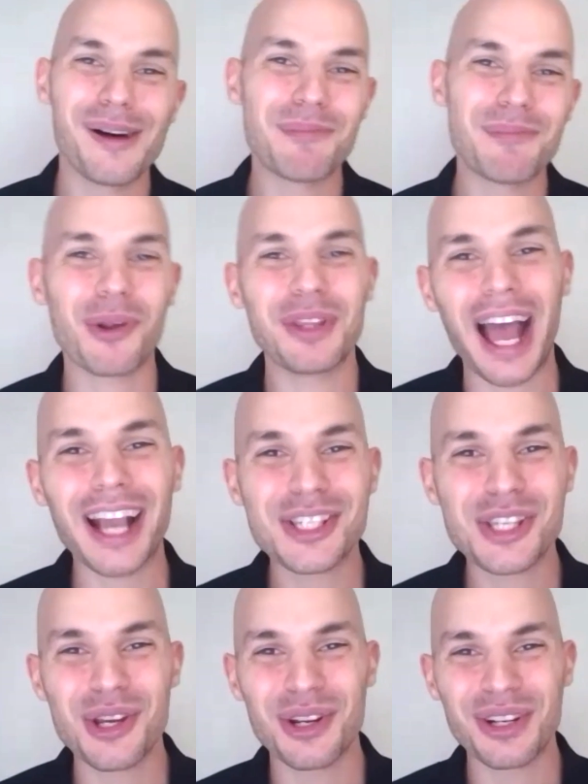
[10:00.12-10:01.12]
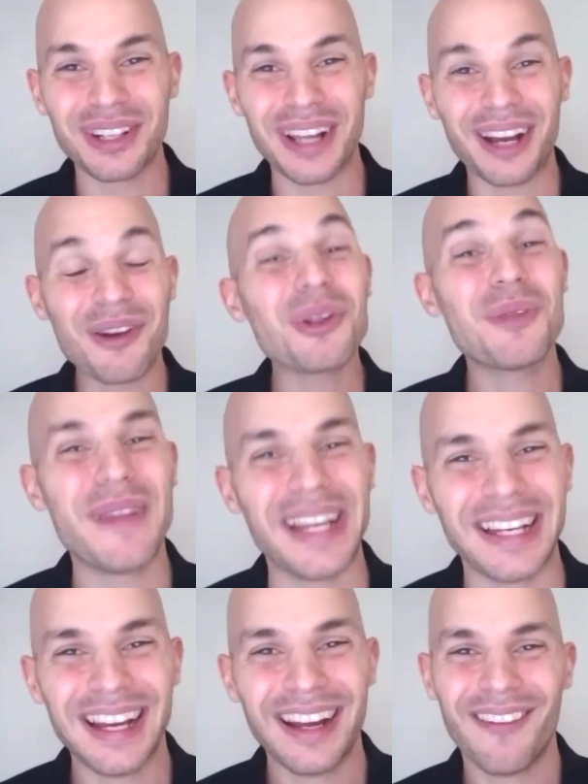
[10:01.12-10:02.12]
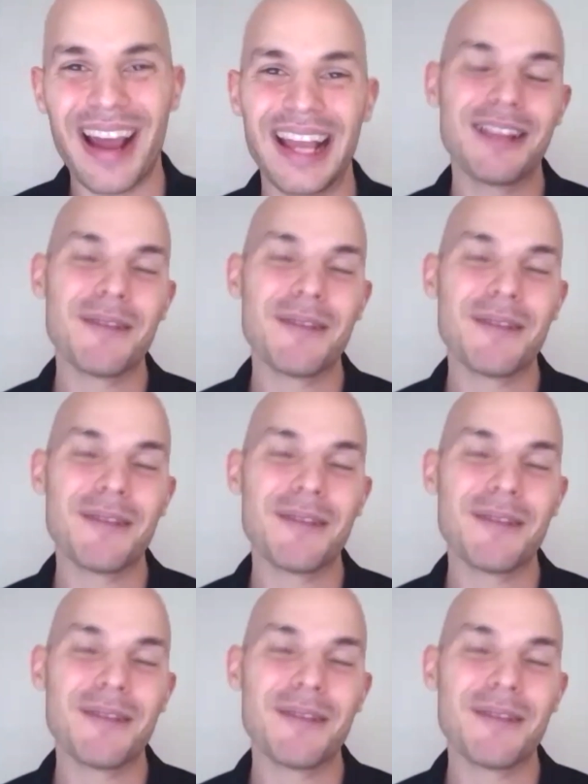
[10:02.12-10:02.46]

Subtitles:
production could be, right?